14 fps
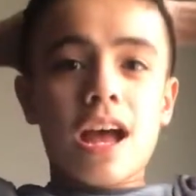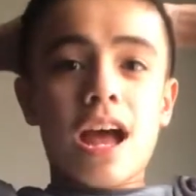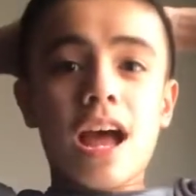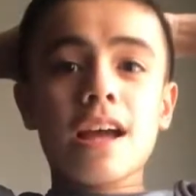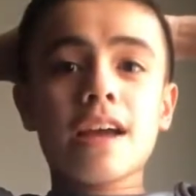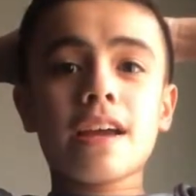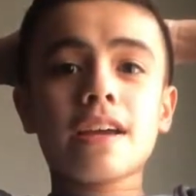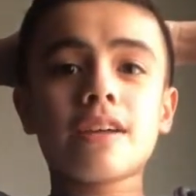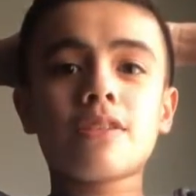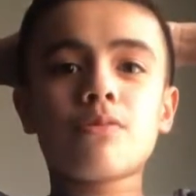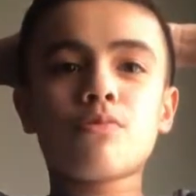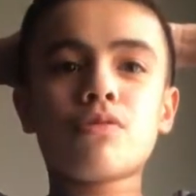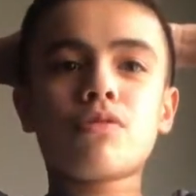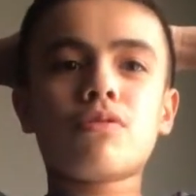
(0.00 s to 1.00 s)

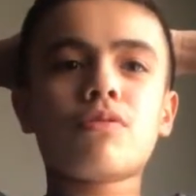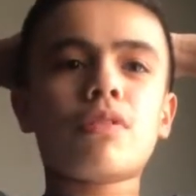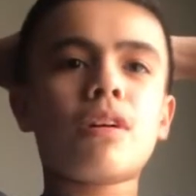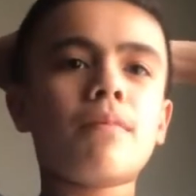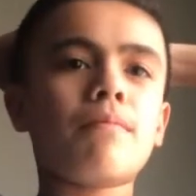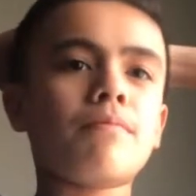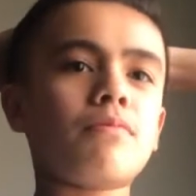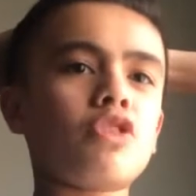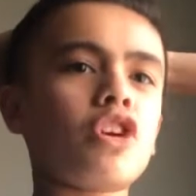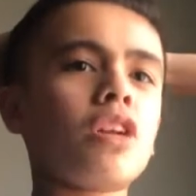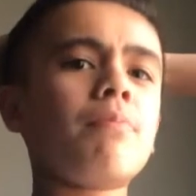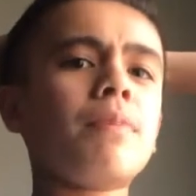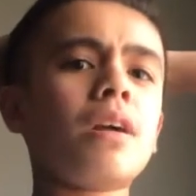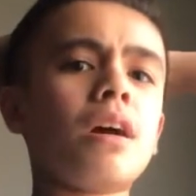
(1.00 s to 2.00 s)
I will try
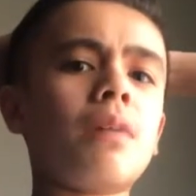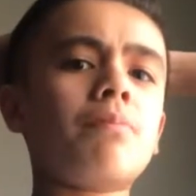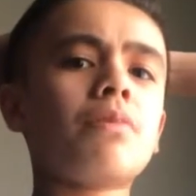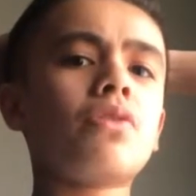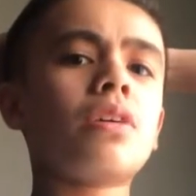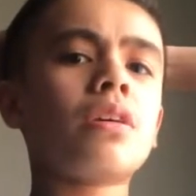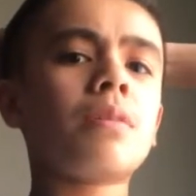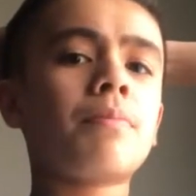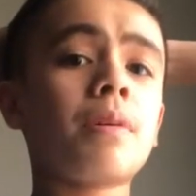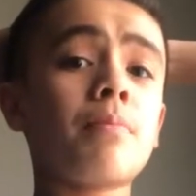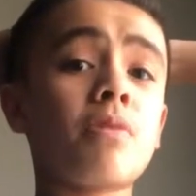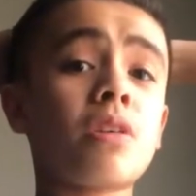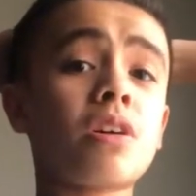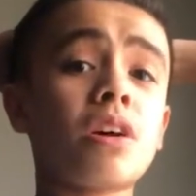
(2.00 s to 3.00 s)
to be uploading a
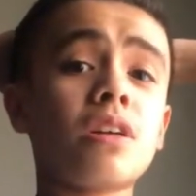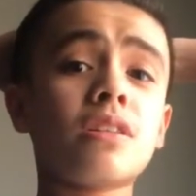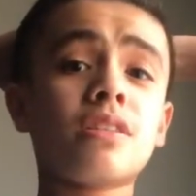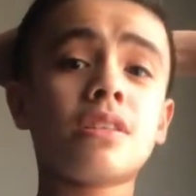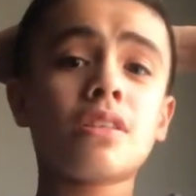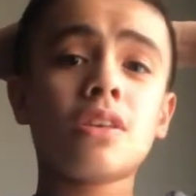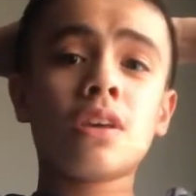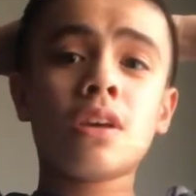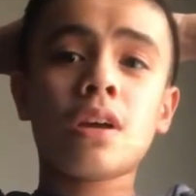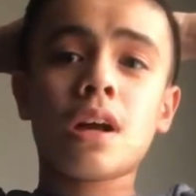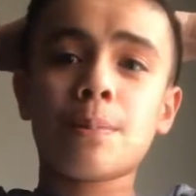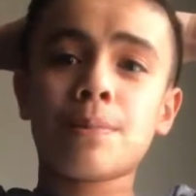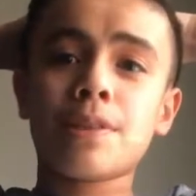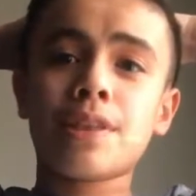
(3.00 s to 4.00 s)
bit more constantly.
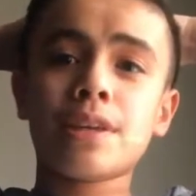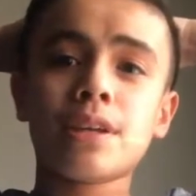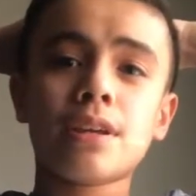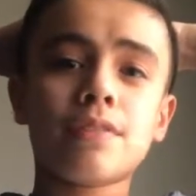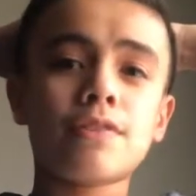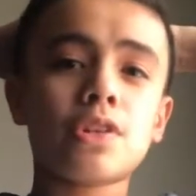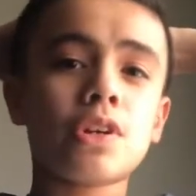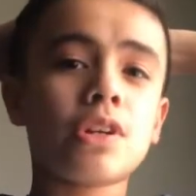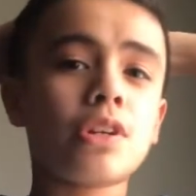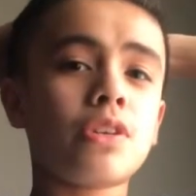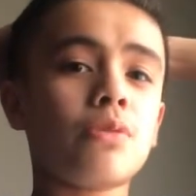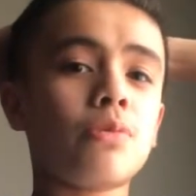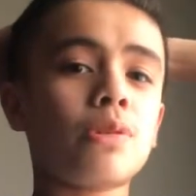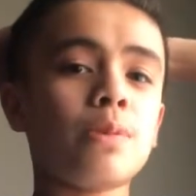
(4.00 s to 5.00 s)
I'm thinking of starting to
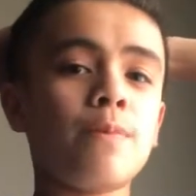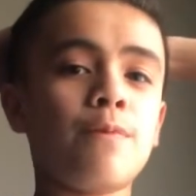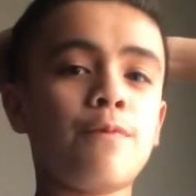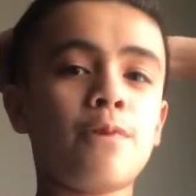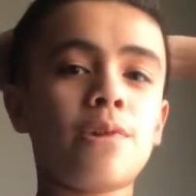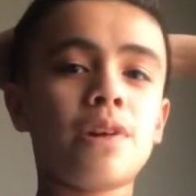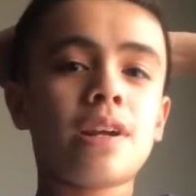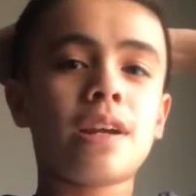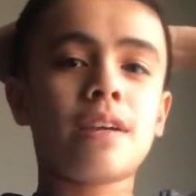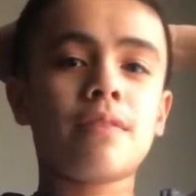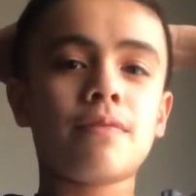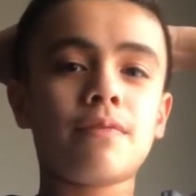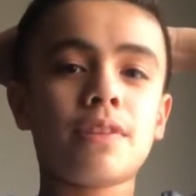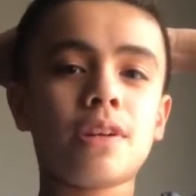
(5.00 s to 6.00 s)
do some
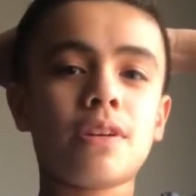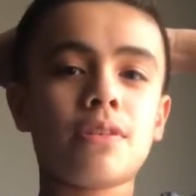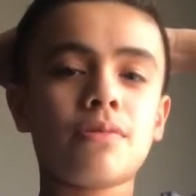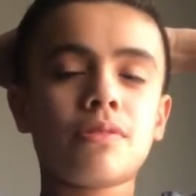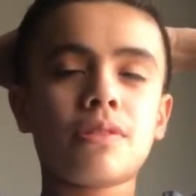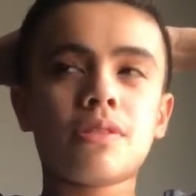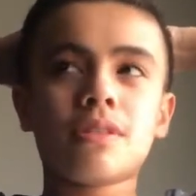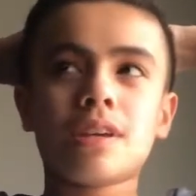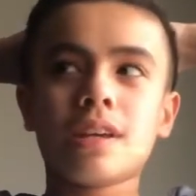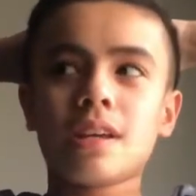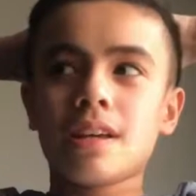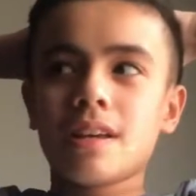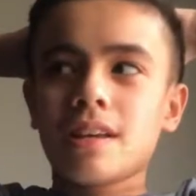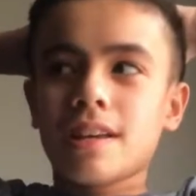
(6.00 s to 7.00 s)
Fortnite videos
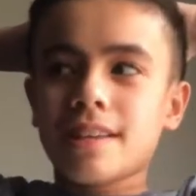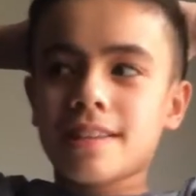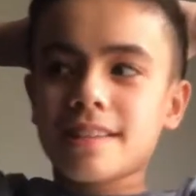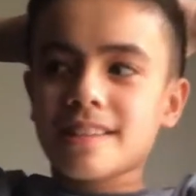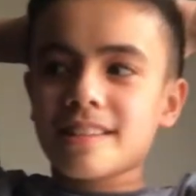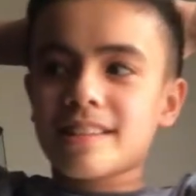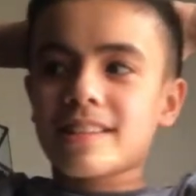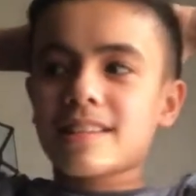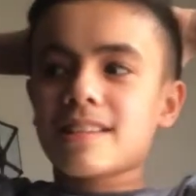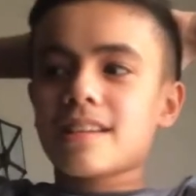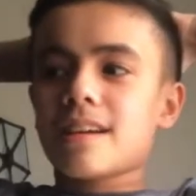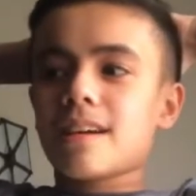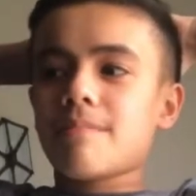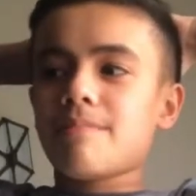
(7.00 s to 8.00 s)
since
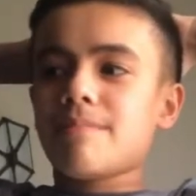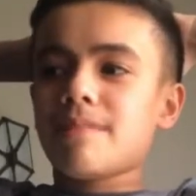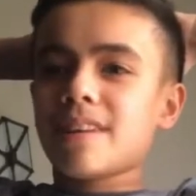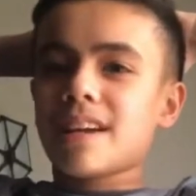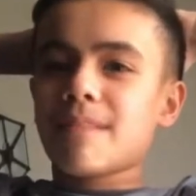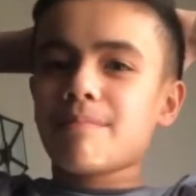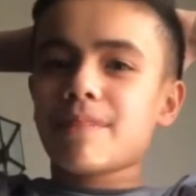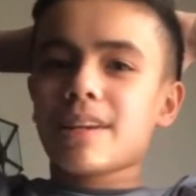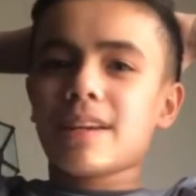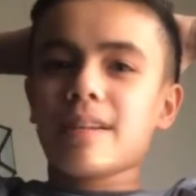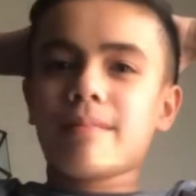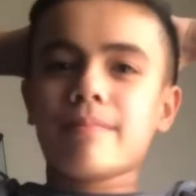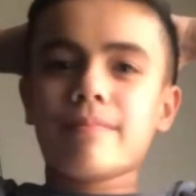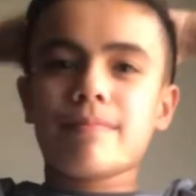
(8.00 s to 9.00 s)
I'm
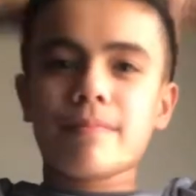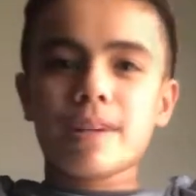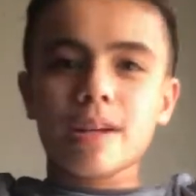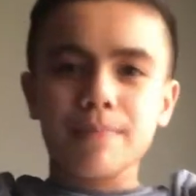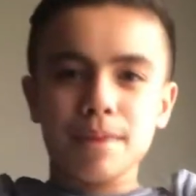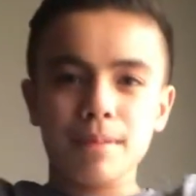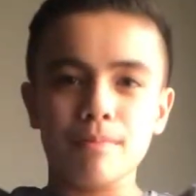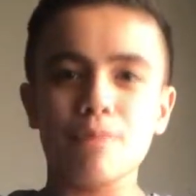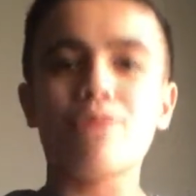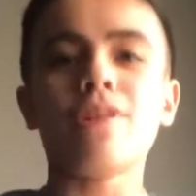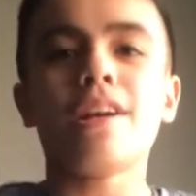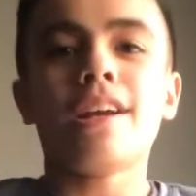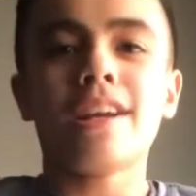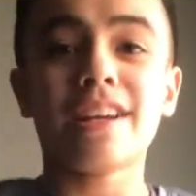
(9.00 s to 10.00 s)
getting a bit
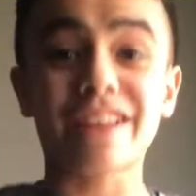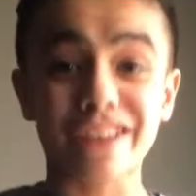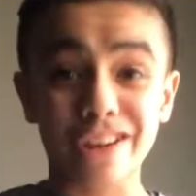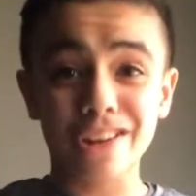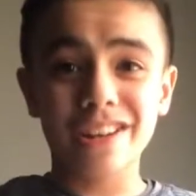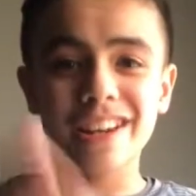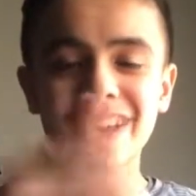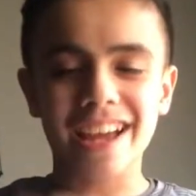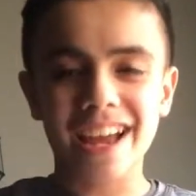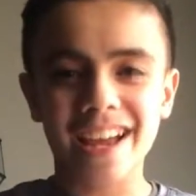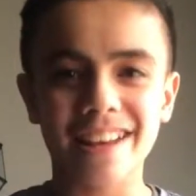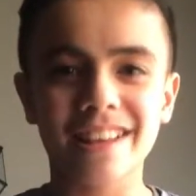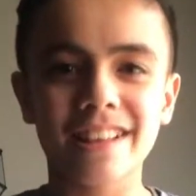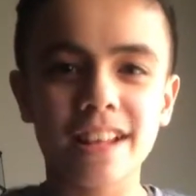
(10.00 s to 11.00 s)
more good
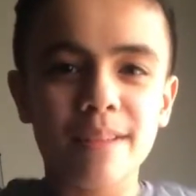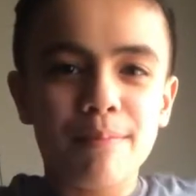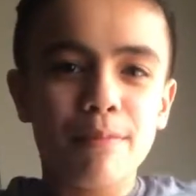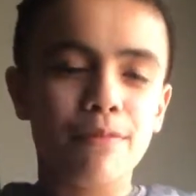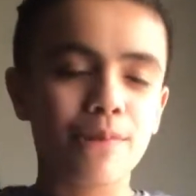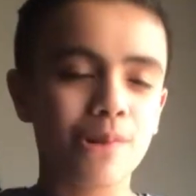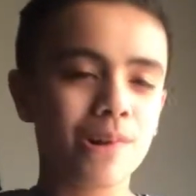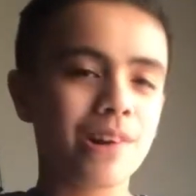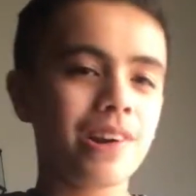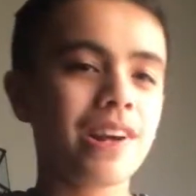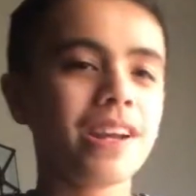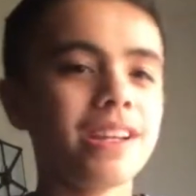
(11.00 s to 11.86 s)
at it than before.